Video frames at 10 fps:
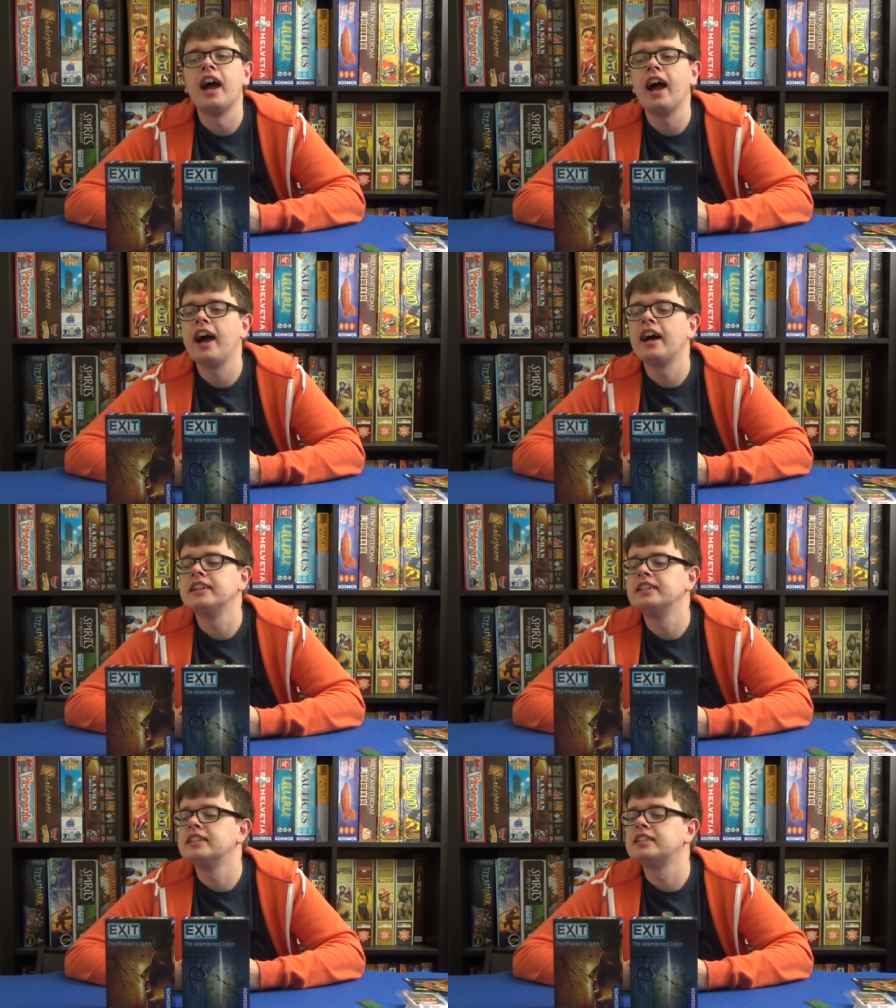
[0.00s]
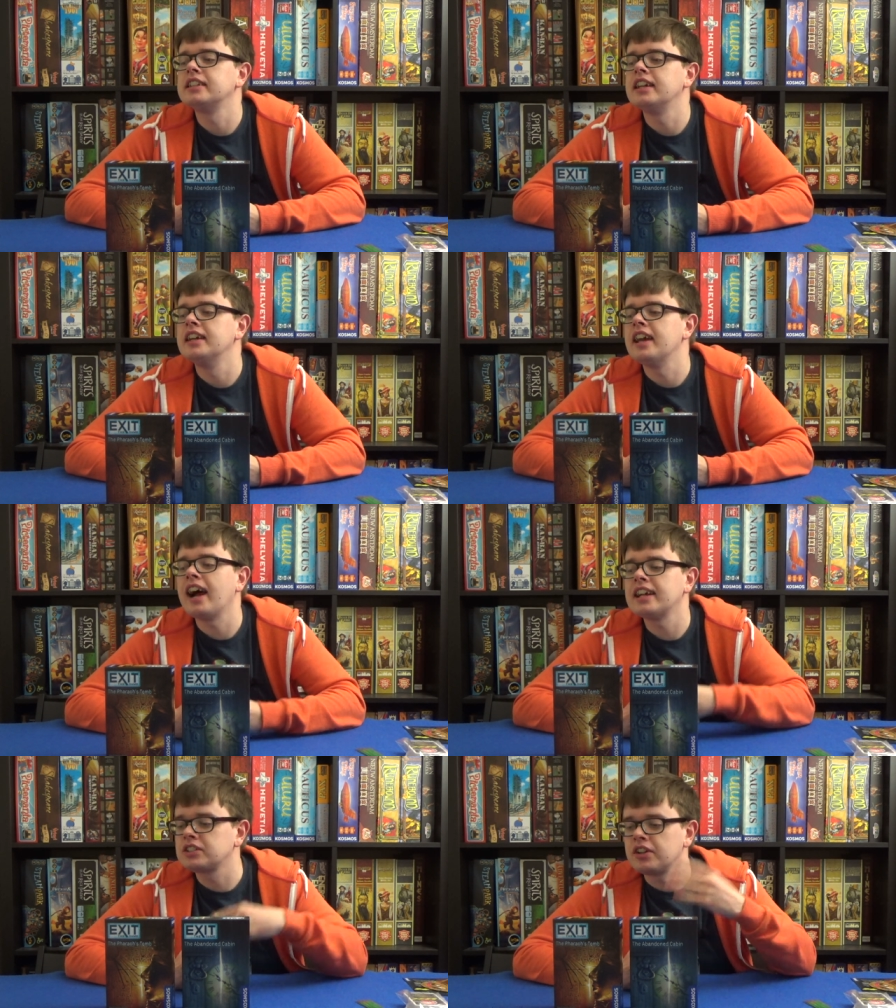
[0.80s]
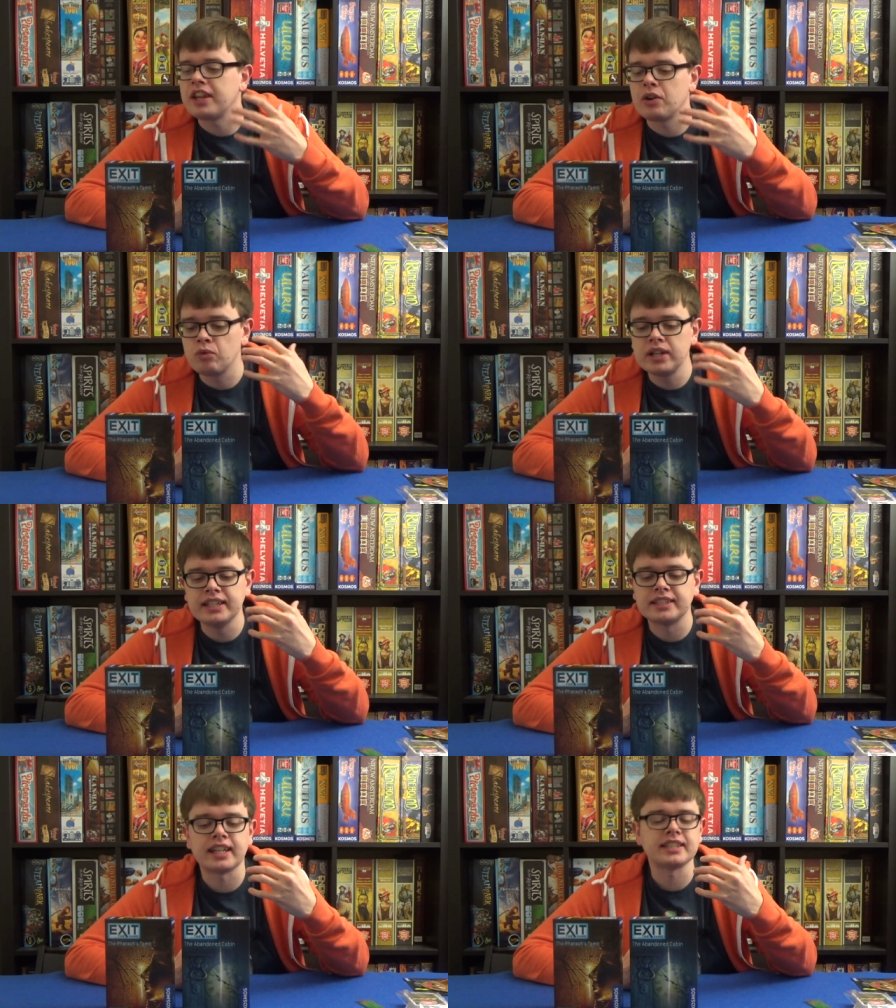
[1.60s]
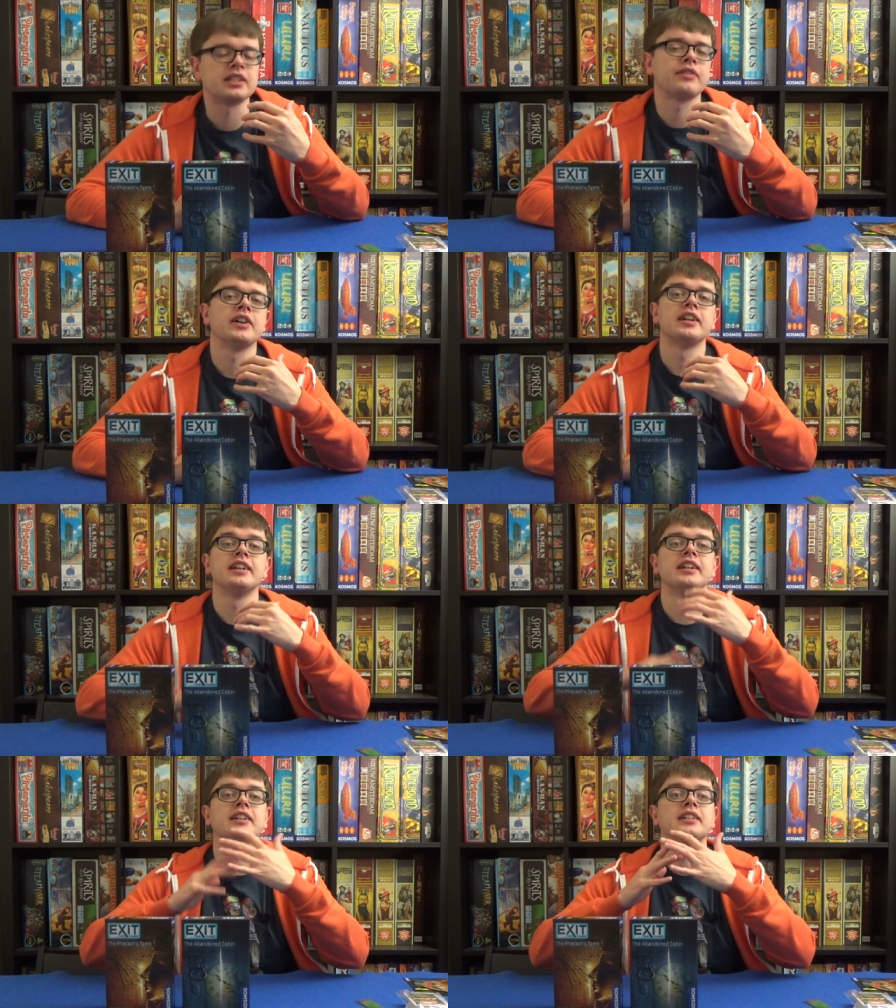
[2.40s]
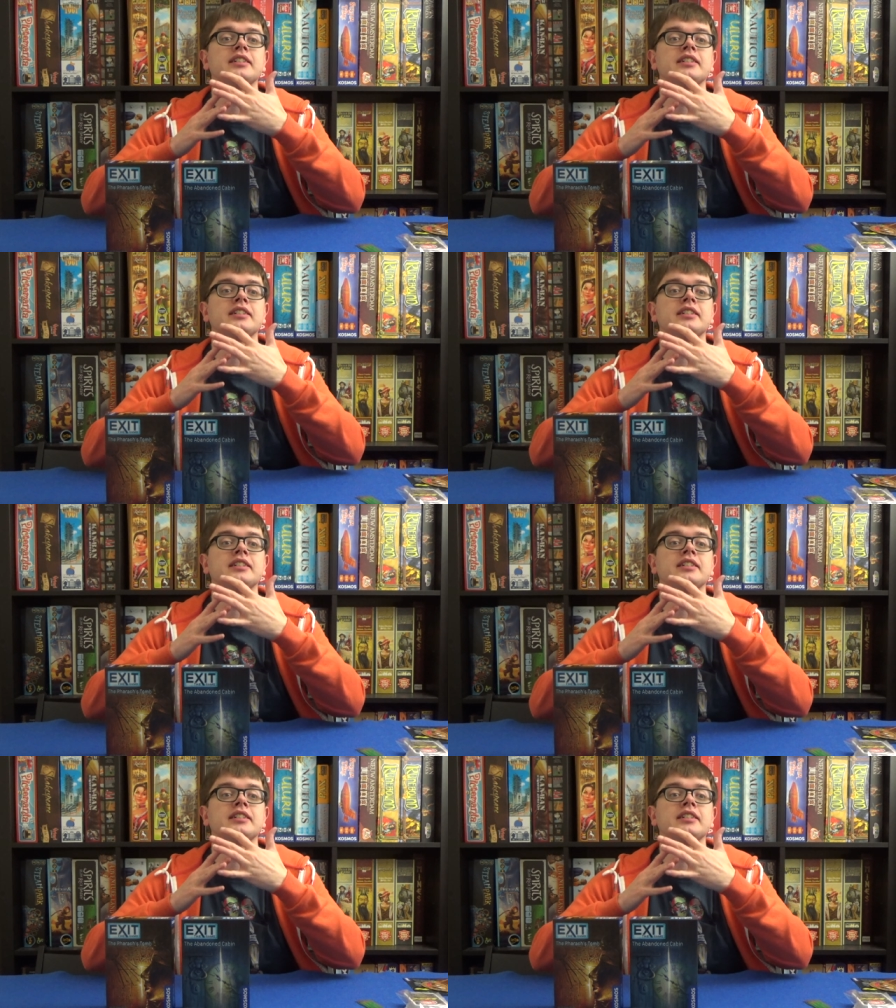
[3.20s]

And it has got that really satisfying,